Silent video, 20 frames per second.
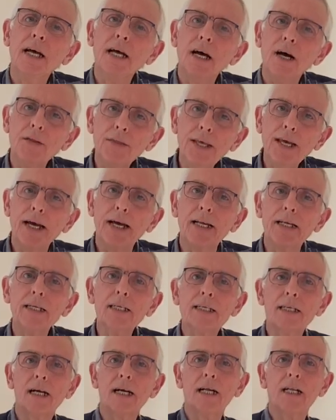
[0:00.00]
At the
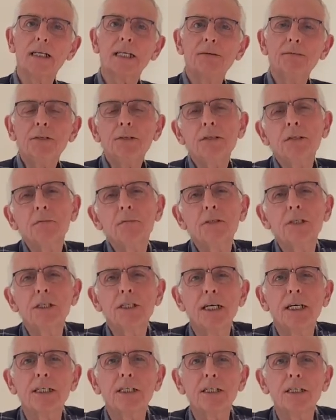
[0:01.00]
end, I'll give you some
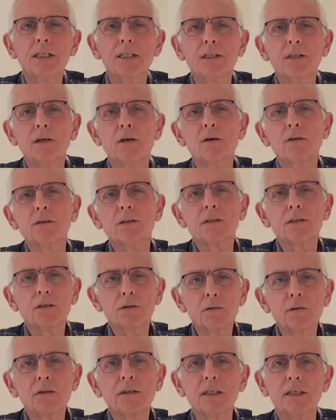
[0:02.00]
suggestions on
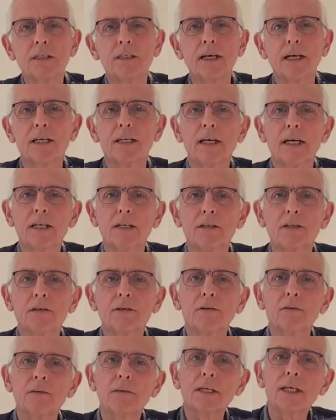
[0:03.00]
sourcing second-hand
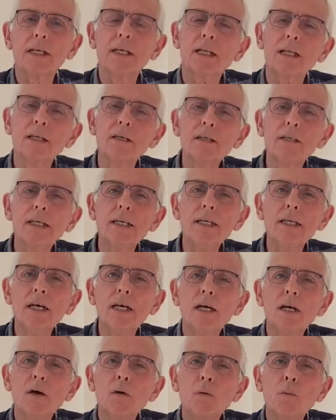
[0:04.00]
tools, including
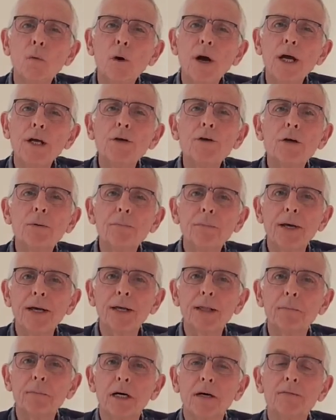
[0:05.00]
where you can
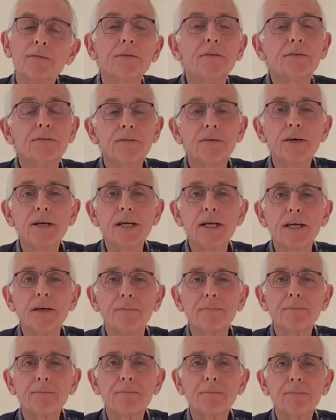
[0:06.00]
pick them up for free.
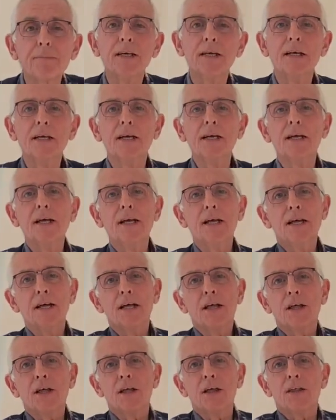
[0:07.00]

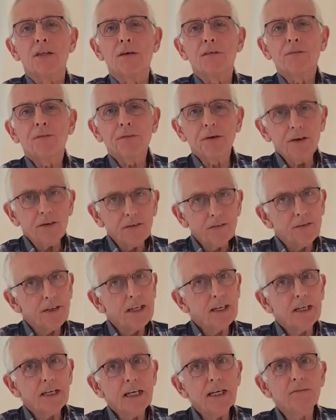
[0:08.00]
The first
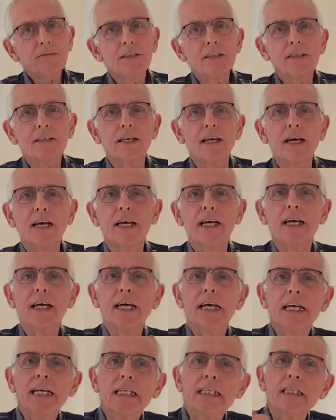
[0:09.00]
thing I have to say
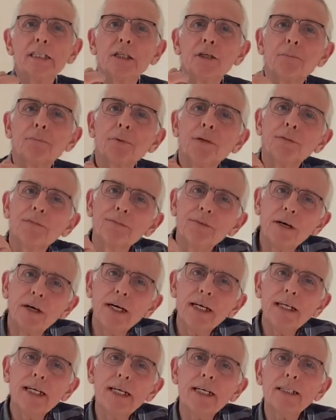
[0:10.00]
is that
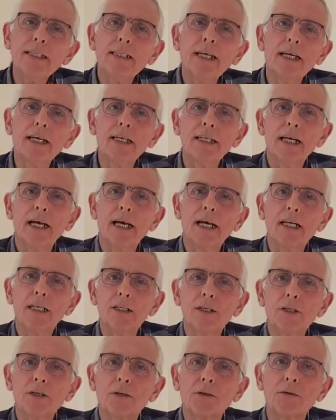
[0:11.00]
providing a
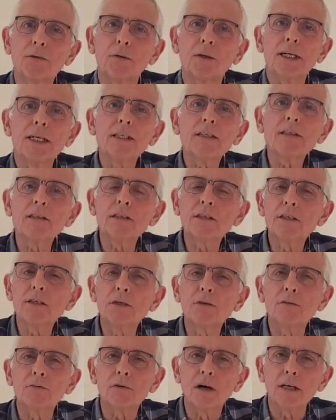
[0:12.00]
second-hand tool isn't
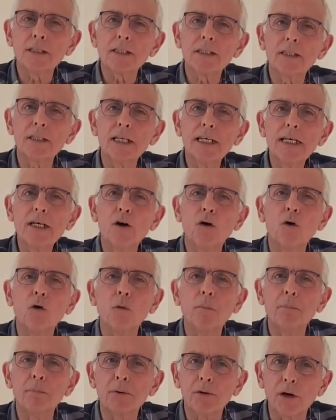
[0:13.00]
too rusty
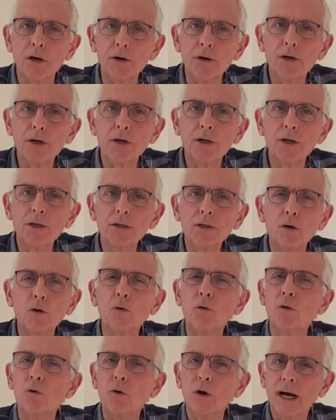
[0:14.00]
or broken
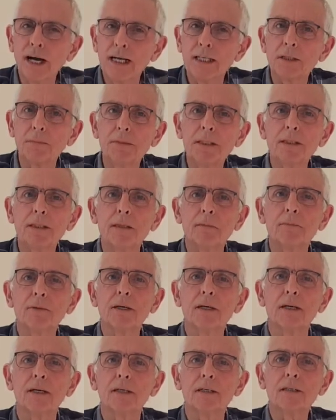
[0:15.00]
or has missing
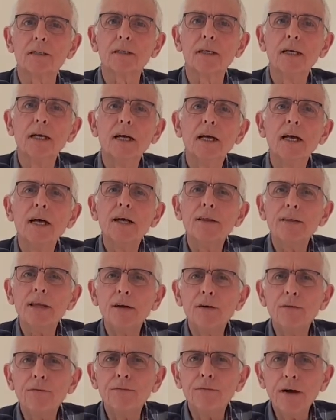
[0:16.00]
parts,
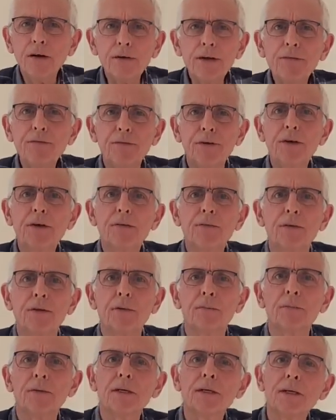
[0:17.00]
there are very few of
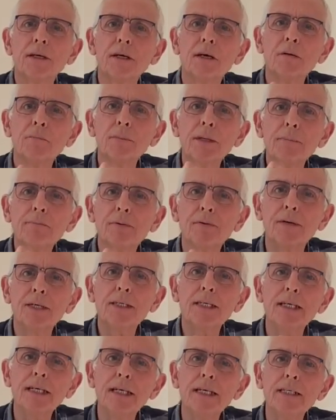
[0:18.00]
them that can't be
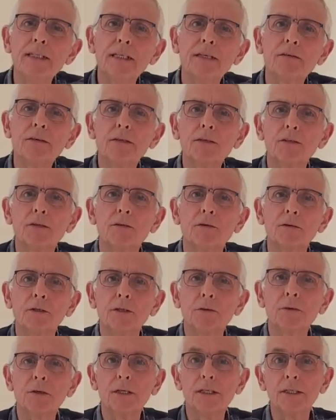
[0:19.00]
pretty easily restored
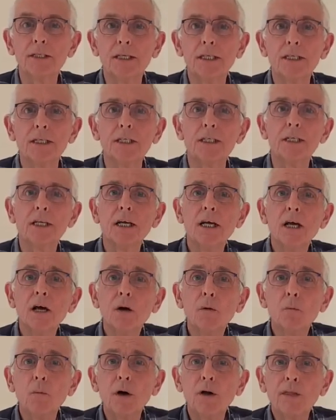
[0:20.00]
to a condition
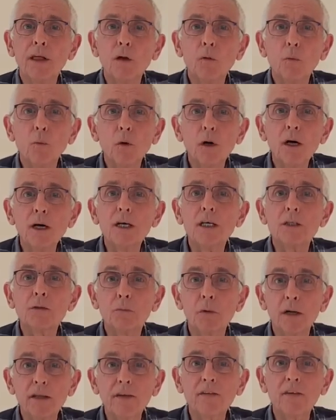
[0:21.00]
where they'll work as
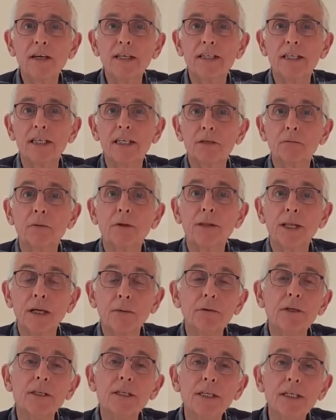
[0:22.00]
well as they did when they
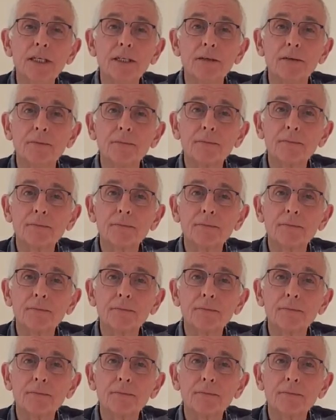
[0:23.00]
were new.